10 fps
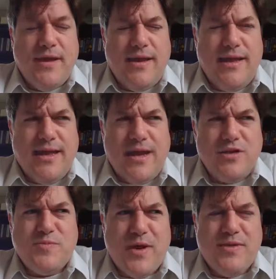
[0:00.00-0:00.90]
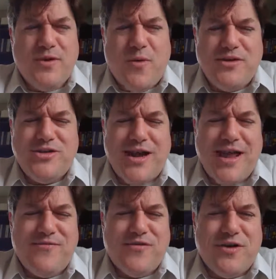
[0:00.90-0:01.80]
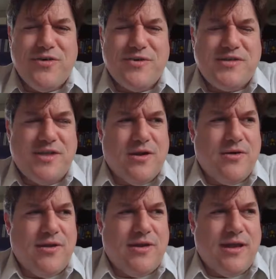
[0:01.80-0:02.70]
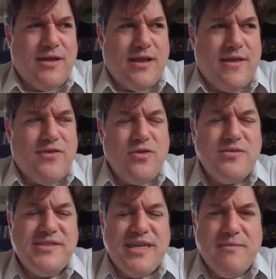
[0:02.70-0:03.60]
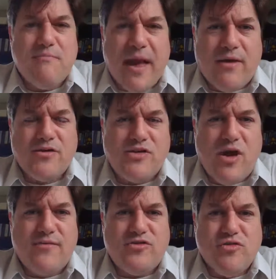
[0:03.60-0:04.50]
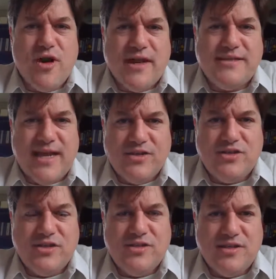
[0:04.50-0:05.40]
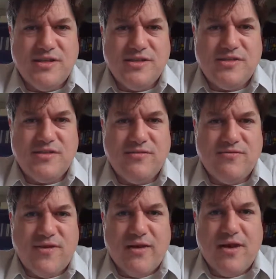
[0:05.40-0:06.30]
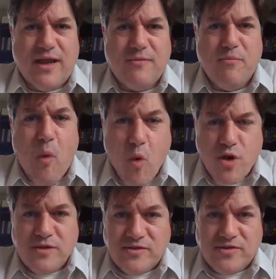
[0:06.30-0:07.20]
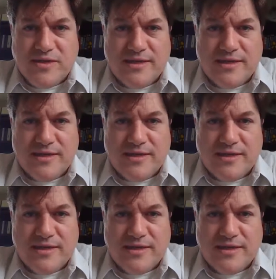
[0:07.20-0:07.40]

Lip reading: here's the question I have for you is, have you seen Microsoft drawing attention to this very important